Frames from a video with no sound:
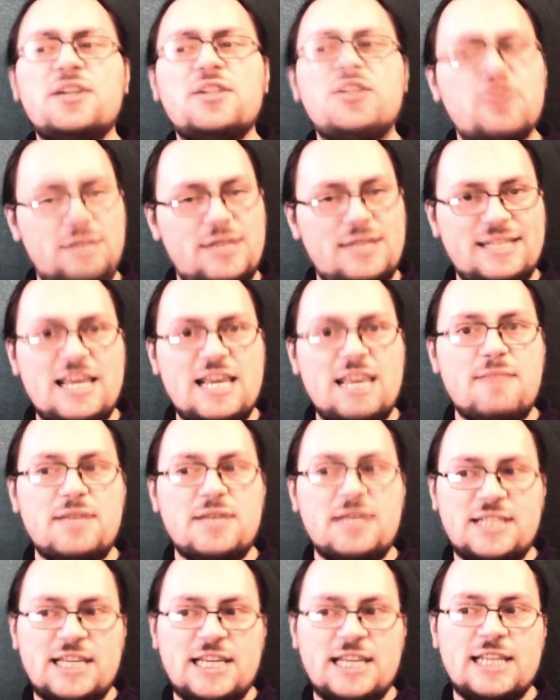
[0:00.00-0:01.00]
to the same
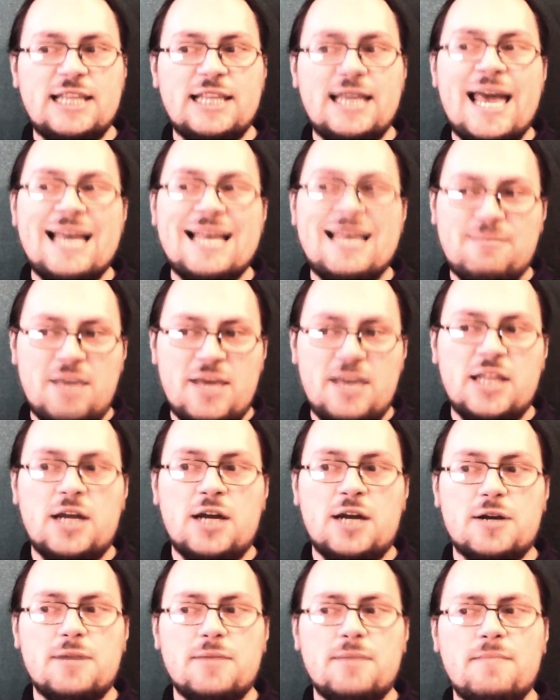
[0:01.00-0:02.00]
extent as men
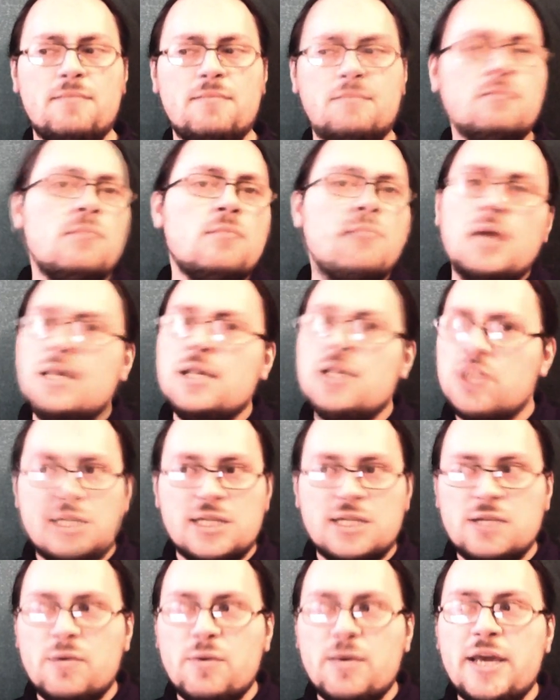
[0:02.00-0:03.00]
are. It's
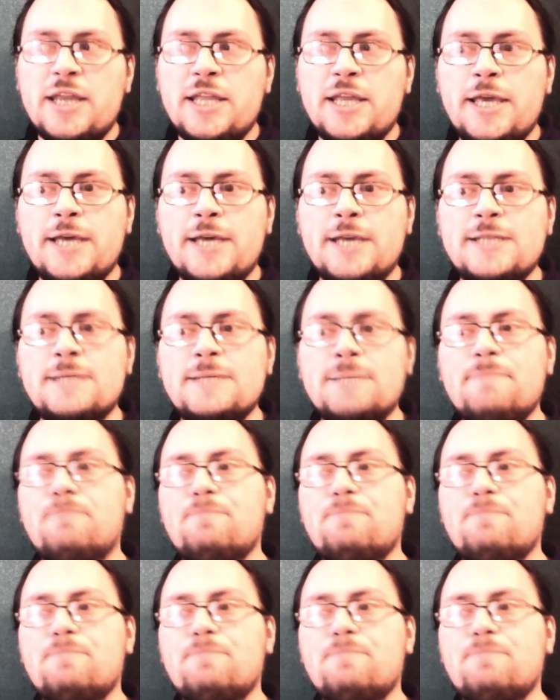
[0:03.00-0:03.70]
just the way it is.